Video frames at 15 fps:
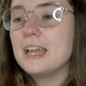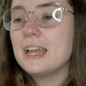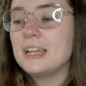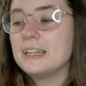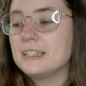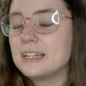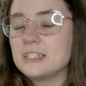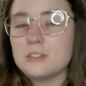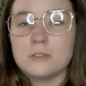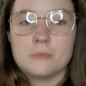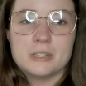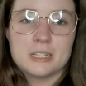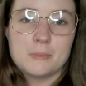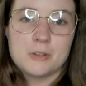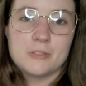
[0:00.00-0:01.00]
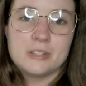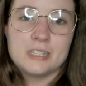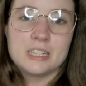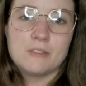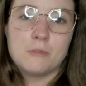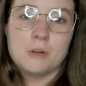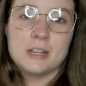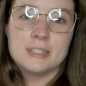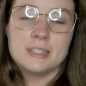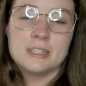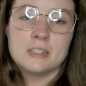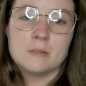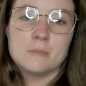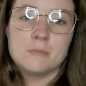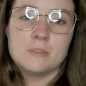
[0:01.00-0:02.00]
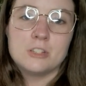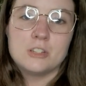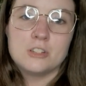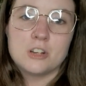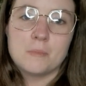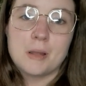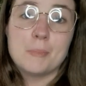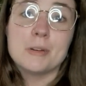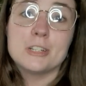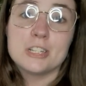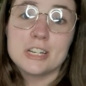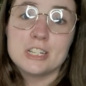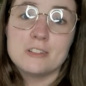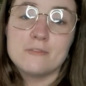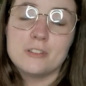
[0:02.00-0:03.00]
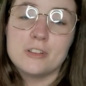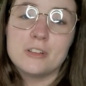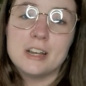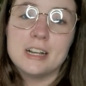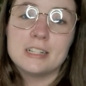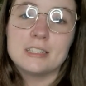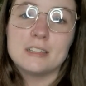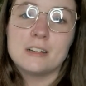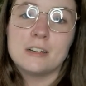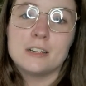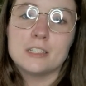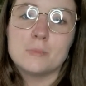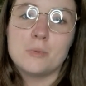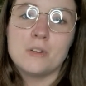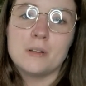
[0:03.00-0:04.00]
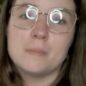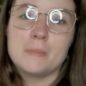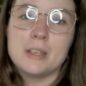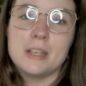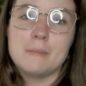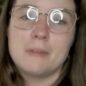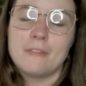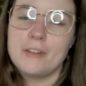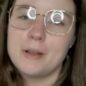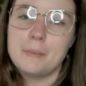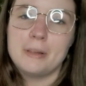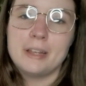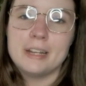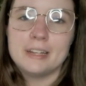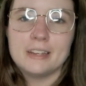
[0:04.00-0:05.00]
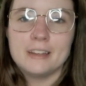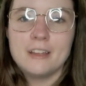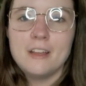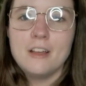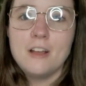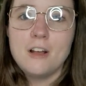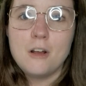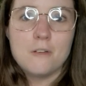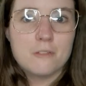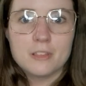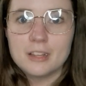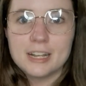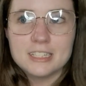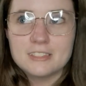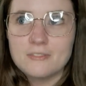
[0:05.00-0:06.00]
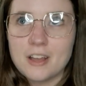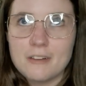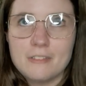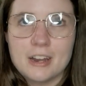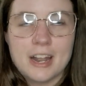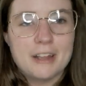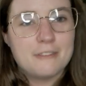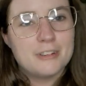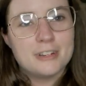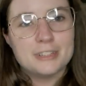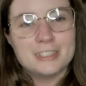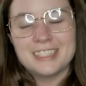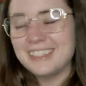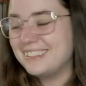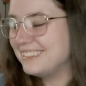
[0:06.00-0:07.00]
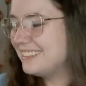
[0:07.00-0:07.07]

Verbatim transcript: and that's the reason I'm doing these giveaways, is to show my appreciation for you guys supporting me and my family and over the last 5.5 years.